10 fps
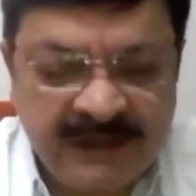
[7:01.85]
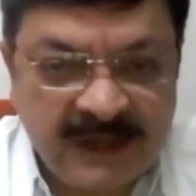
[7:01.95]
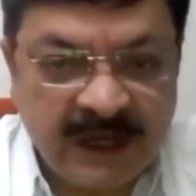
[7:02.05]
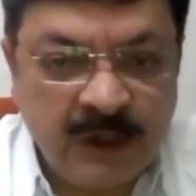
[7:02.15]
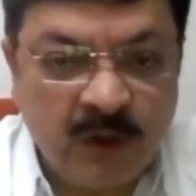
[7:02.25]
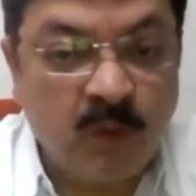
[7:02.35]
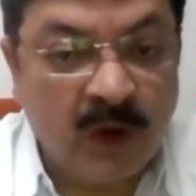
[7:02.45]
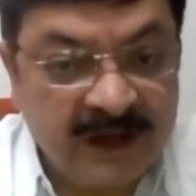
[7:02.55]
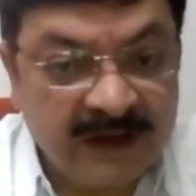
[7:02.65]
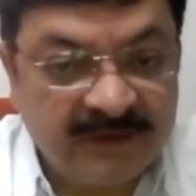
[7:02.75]
This kind of
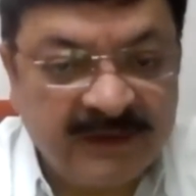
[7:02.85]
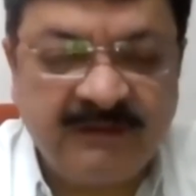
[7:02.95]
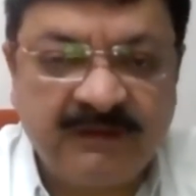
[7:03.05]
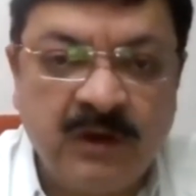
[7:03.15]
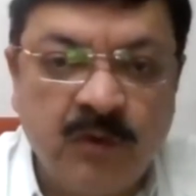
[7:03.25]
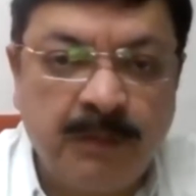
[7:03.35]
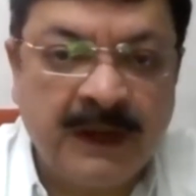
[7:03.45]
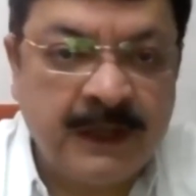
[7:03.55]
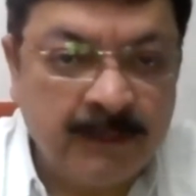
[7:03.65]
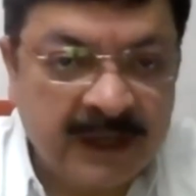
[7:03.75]
virus, this kind of
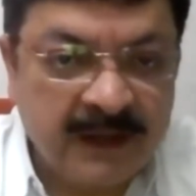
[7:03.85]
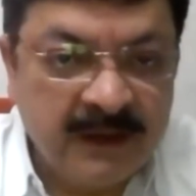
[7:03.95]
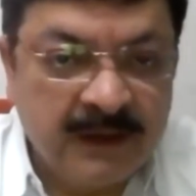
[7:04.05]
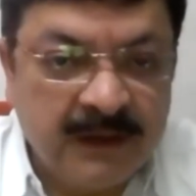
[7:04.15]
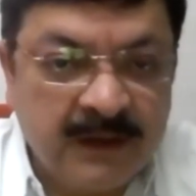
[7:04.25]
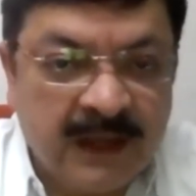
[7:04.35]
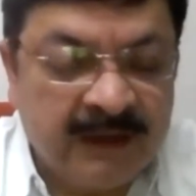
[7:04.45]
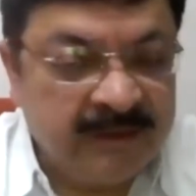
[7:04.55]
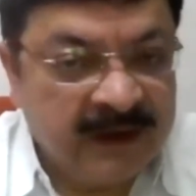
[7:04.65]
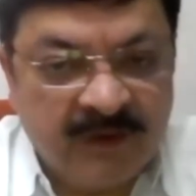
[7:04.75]
pandemic
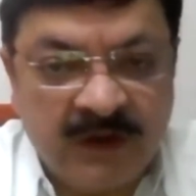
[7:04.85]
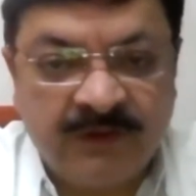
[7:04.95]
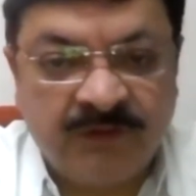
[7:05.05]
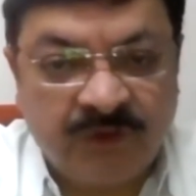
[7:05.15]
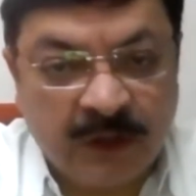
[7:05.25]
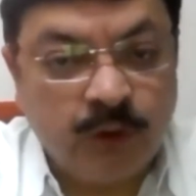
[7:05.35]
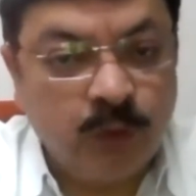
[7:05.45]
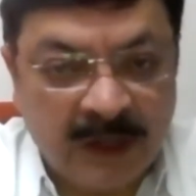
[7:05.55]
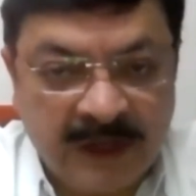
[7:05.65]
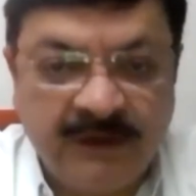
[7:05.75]
had never struck
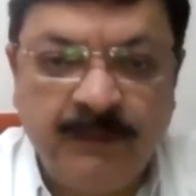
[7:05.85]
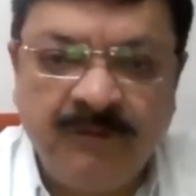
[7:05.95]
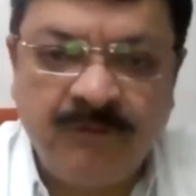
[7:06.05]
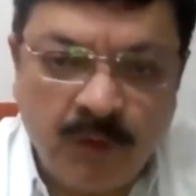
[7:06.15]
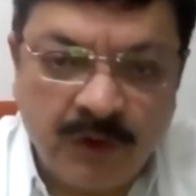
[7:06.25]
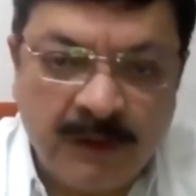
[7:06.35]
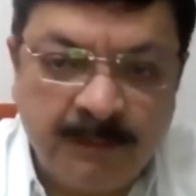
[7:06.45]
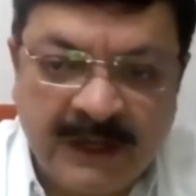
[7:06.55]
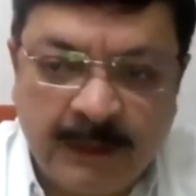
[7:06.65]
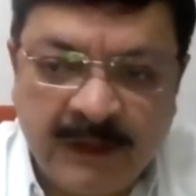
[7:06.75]
humanity before. A
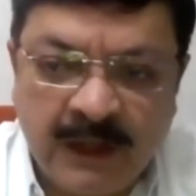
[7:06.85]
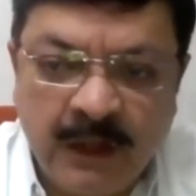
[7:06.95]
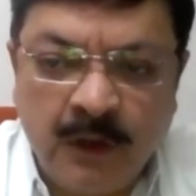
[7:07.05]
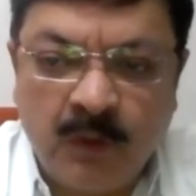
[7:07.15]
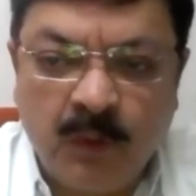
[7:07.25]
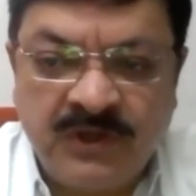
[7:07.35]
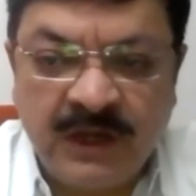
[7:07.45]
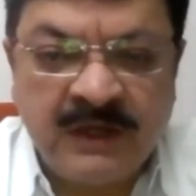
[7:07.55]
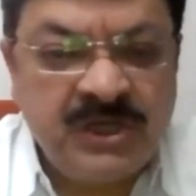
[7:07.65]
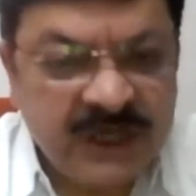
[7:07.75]
pandemic
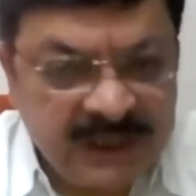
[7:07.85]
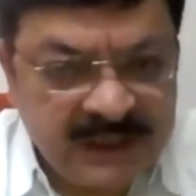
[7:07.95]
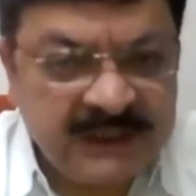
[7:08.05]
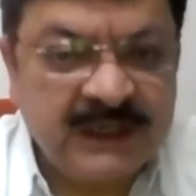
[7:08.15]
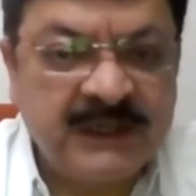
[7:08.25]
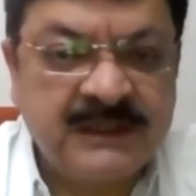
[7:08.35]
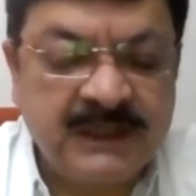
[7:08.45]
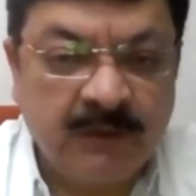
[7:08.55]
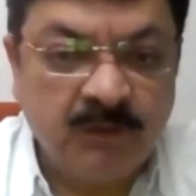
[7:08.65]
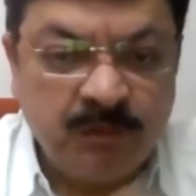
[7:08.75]
which changes
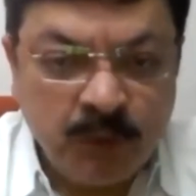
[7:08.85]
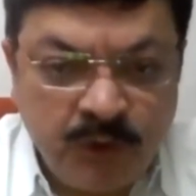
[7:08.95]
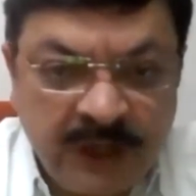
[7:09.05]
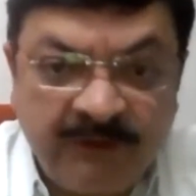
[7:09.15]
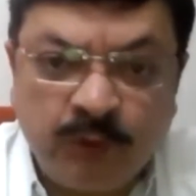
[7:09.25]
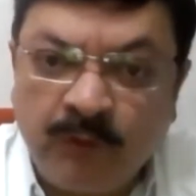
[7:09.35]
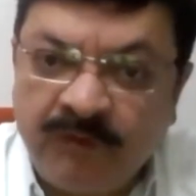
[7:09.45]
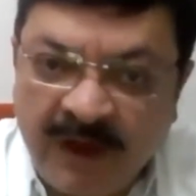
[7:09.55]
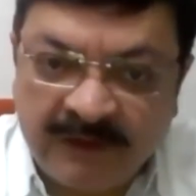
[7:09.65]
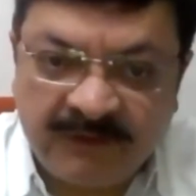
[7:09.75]
its, uh, which mutates so
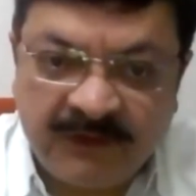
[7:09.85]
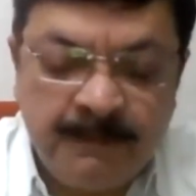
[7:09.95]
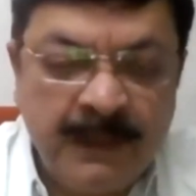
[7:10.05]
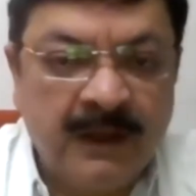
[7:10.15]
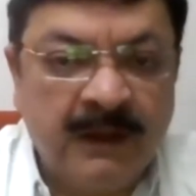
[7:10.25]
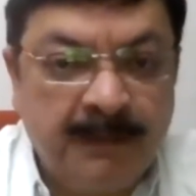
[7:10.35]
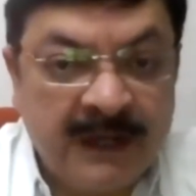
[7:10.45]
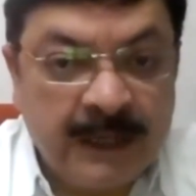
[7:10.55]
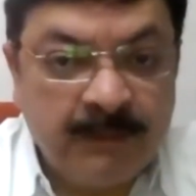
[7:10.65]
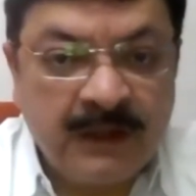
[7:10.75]
fast. A
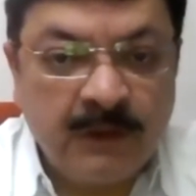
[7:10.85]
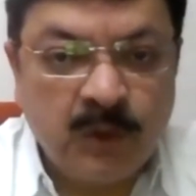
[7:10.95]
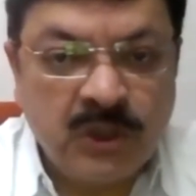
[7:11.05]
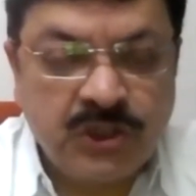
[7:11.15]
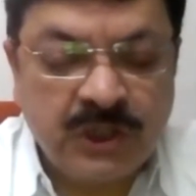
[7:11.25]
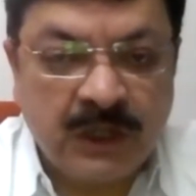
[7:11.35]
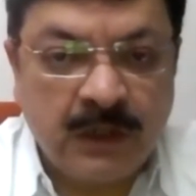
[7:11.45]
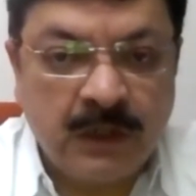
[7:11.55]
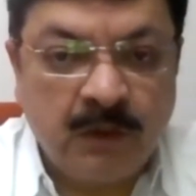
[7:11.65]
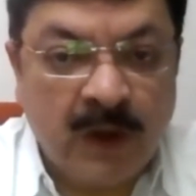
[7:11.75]
pandemic which
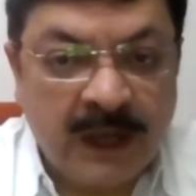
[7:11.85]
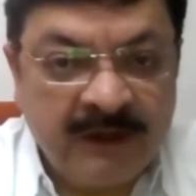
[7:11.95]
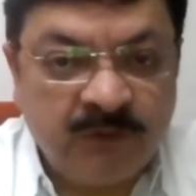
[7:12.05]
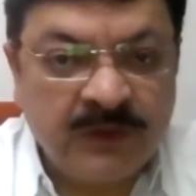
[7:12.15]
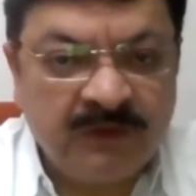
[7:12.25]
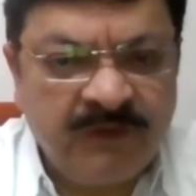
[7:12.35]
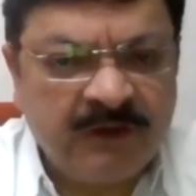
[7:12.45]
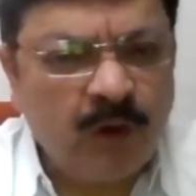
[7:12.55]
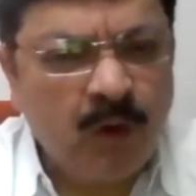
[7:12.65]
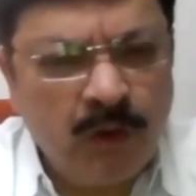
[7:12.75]
uh, virus which
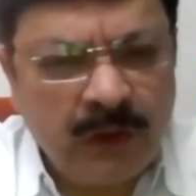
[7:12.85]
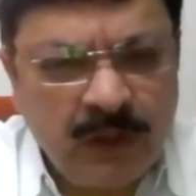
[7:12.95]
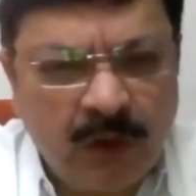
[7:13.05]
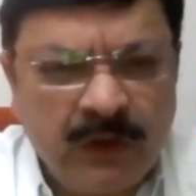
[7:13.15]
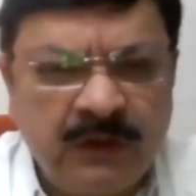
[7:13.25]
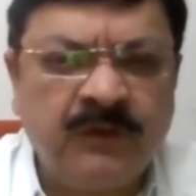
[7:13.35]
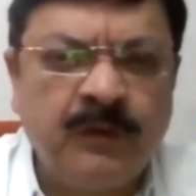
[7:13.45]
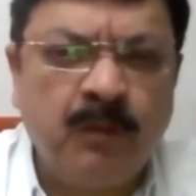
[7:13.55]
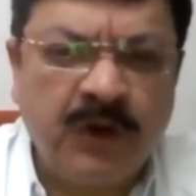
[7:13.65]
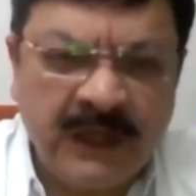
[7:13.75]
affects all the organs
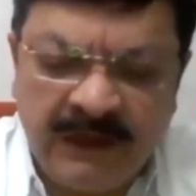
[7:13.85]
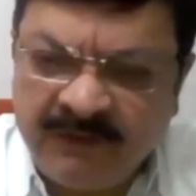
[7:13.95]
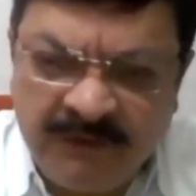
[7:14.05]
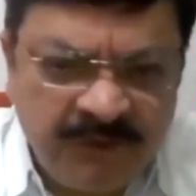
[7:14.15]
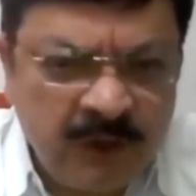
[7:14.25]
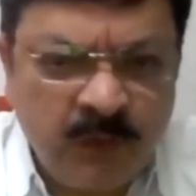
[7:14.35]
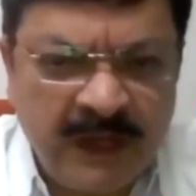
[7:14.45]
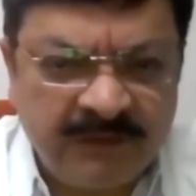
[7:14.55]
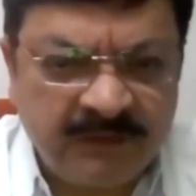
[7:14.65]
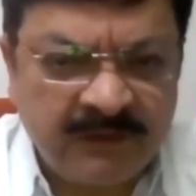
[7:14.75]
of the body in different
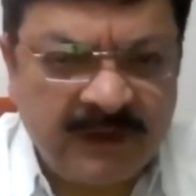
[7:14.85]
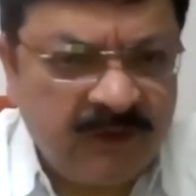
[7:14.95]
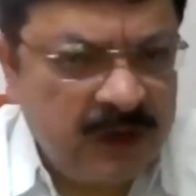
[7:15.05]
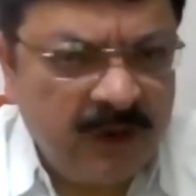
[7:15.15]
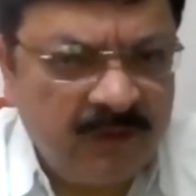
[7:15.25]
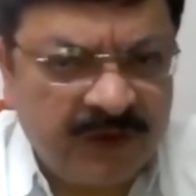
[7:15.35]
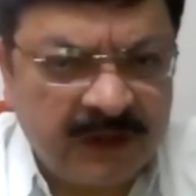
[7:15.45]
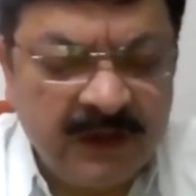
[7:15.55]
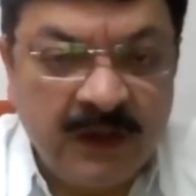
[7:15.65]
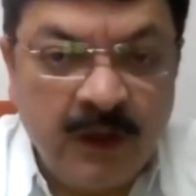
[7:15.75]
ways. Never heard of it.